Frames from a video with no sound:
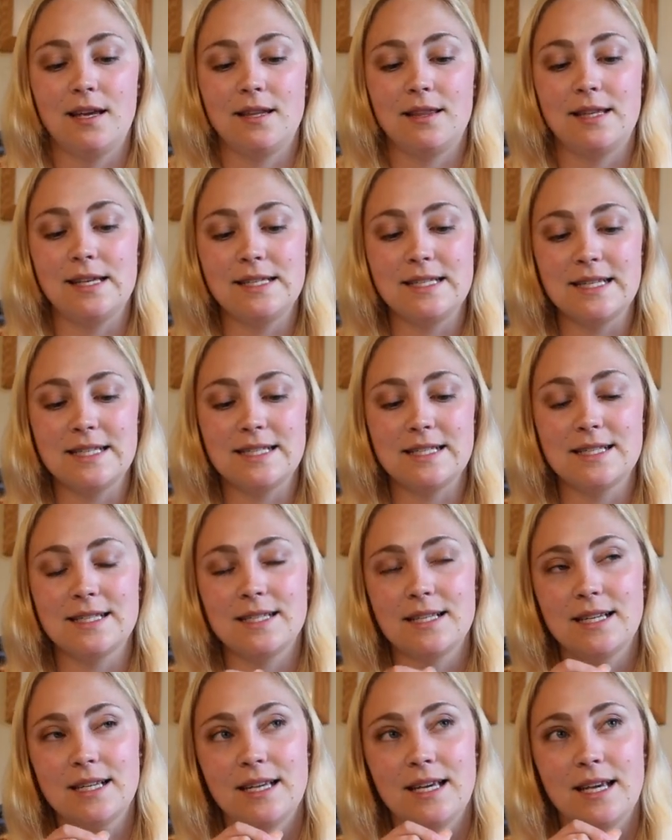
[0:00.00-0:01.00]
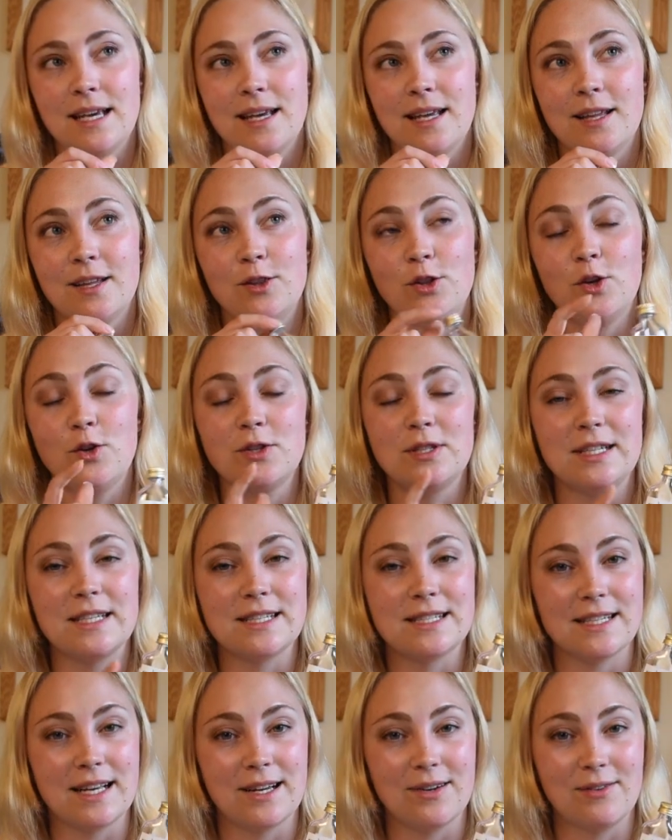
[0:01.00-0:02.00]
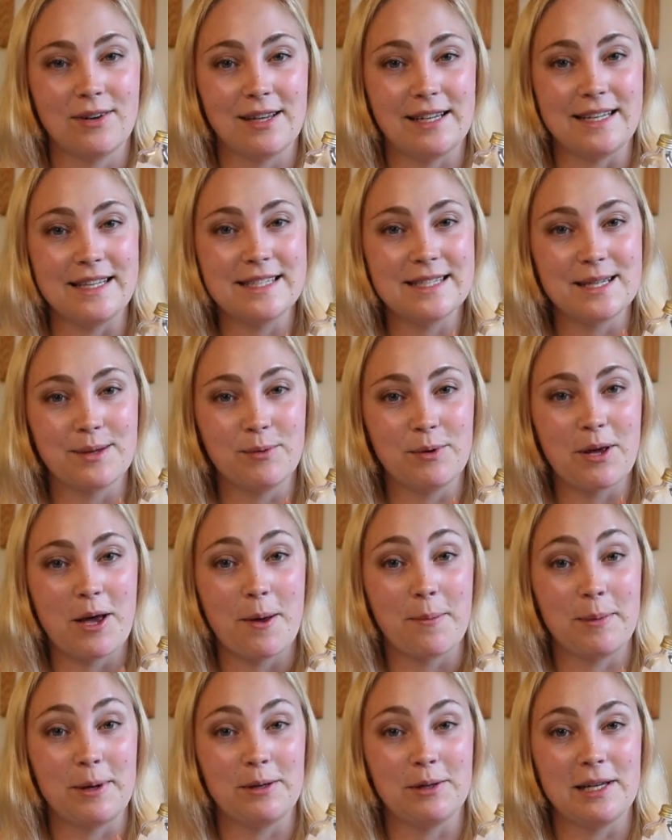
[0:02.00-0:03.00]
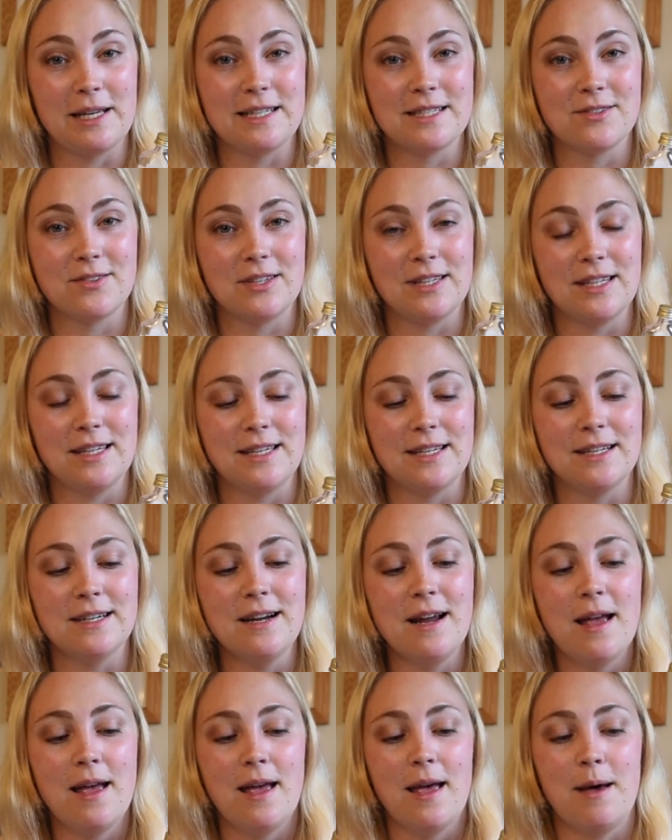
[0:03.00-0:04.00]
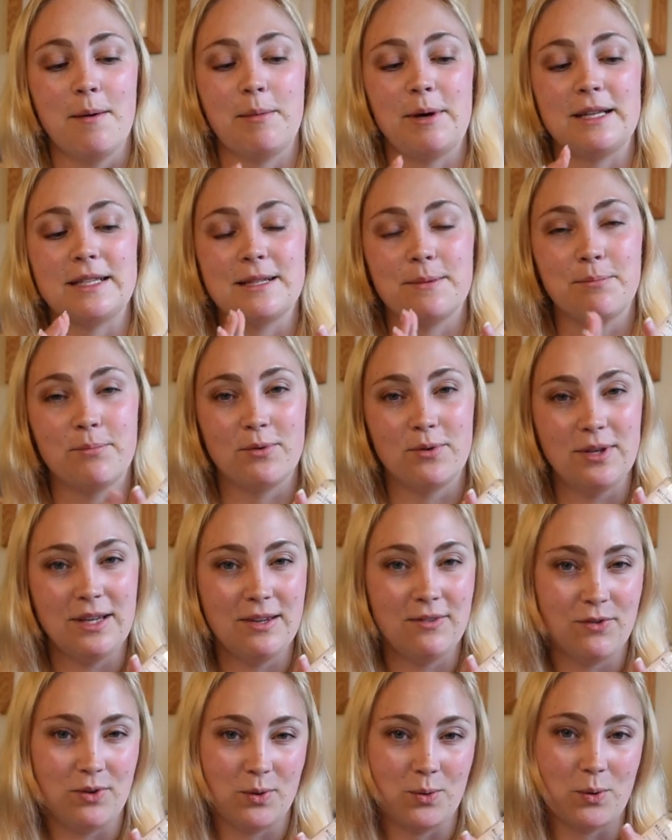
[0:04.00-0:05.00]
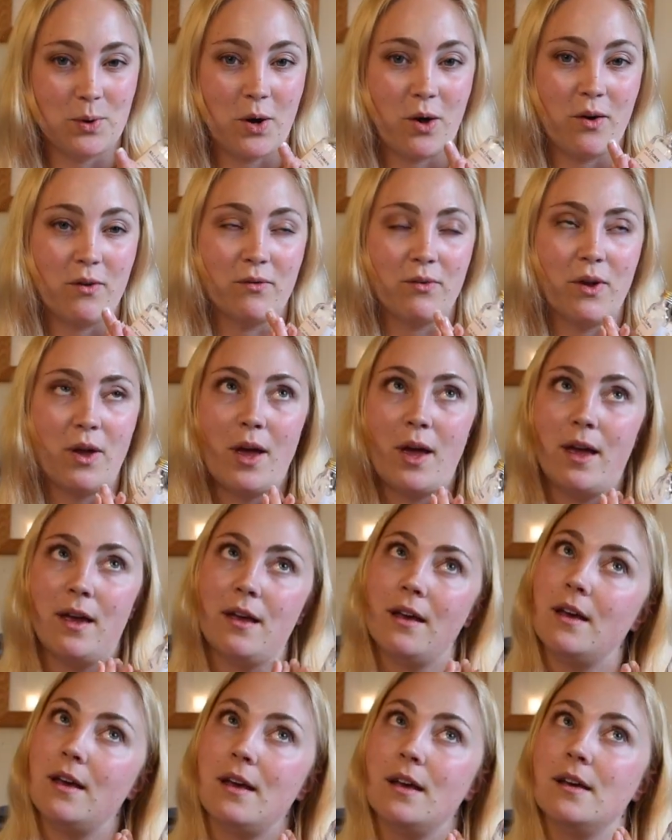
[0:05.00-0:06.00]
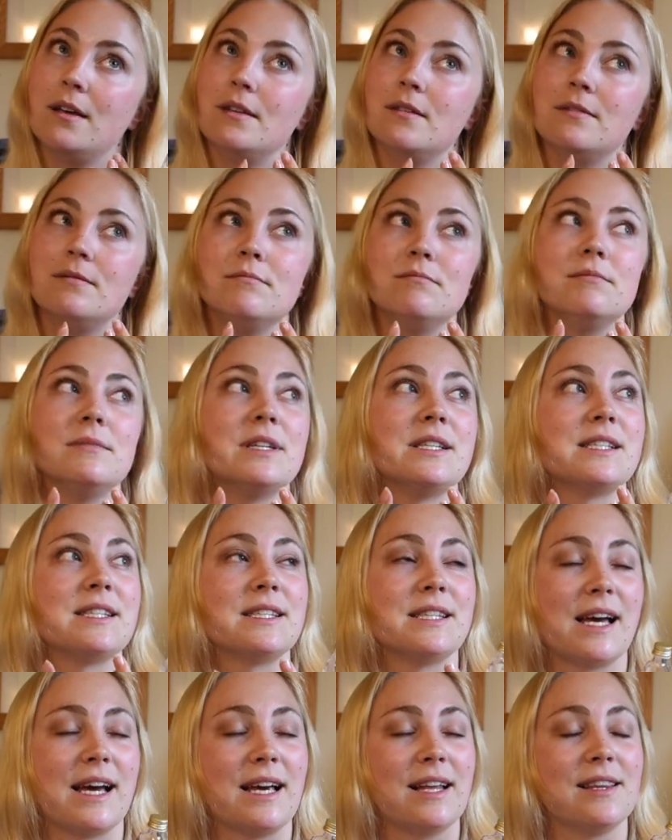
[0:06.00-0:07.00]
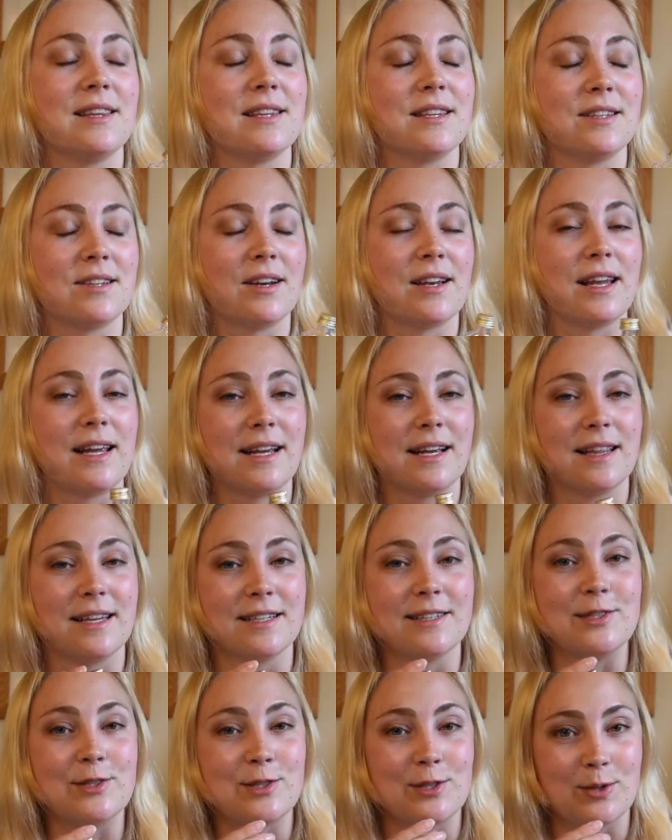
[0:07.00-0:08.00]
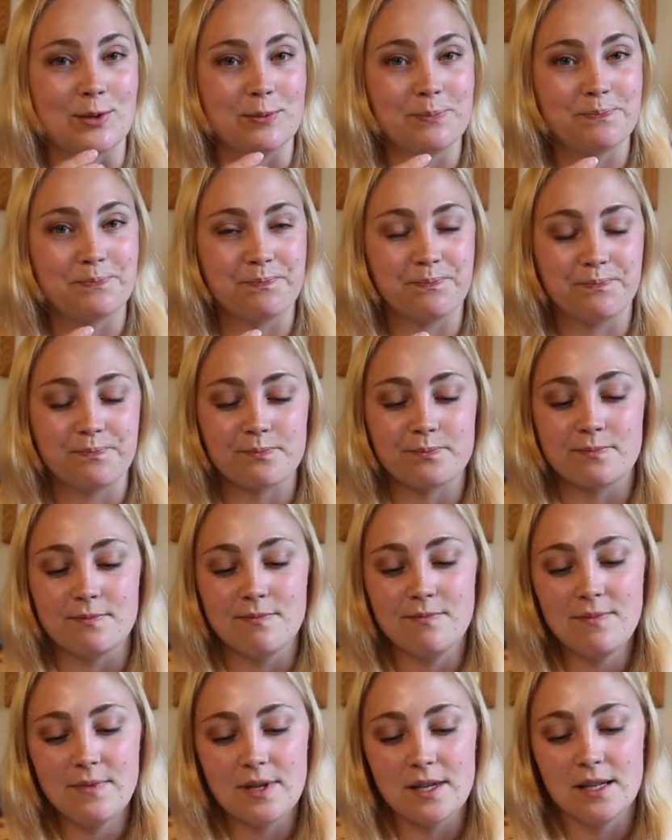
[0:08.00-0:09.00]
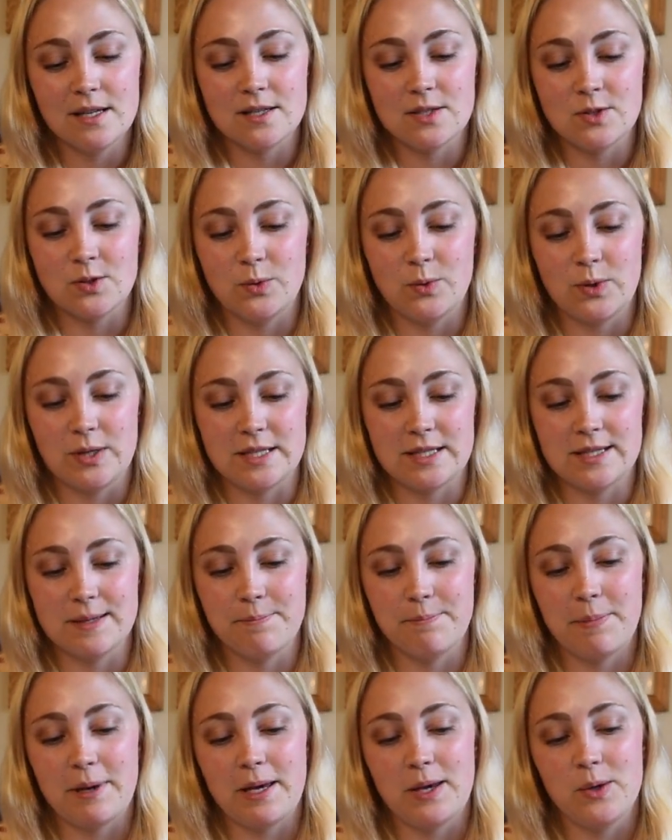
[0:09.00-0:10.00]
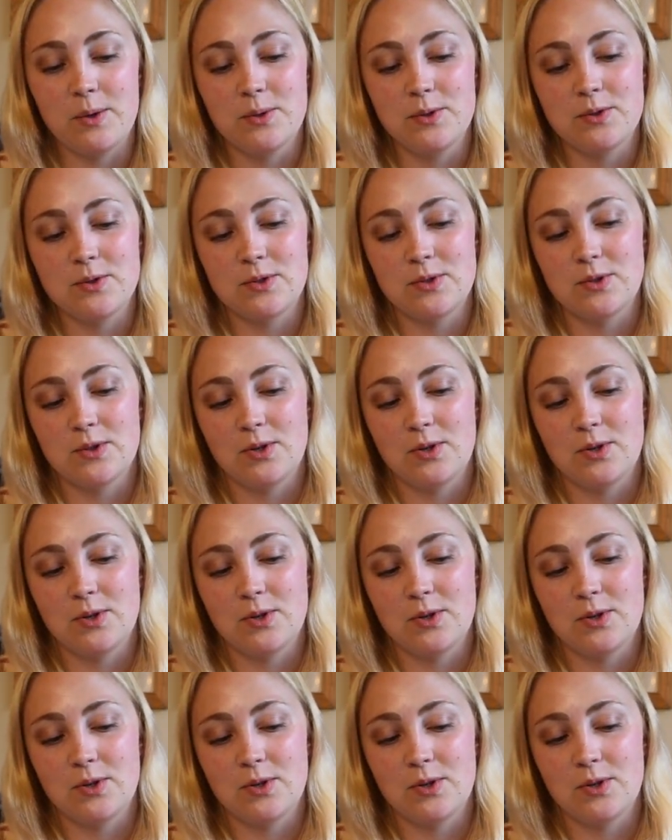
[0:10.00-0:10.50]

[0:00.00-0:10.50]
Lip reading: this is not the exact release that will come out later in the year, but it's a preview of the style that they're likely to do. So it's about